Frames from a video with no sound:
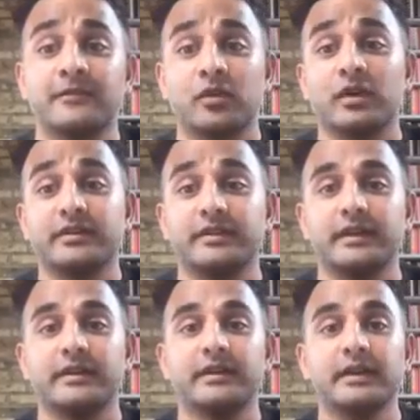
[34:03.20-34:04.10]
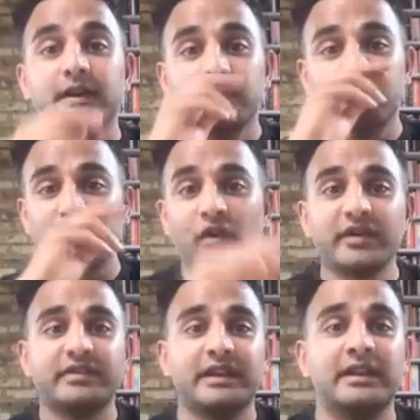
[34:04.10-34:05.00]
Ferguson. So in
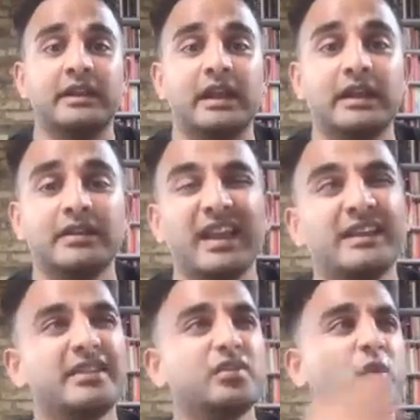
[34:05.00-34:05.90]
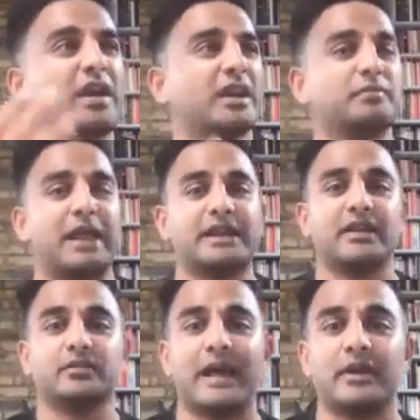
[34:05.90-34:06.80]
Ferguson, and this is where kind of Black
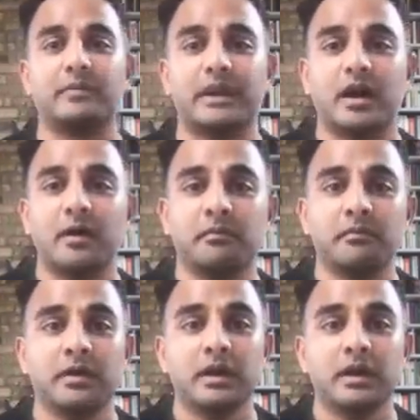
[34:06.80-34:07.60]
Lives Matter become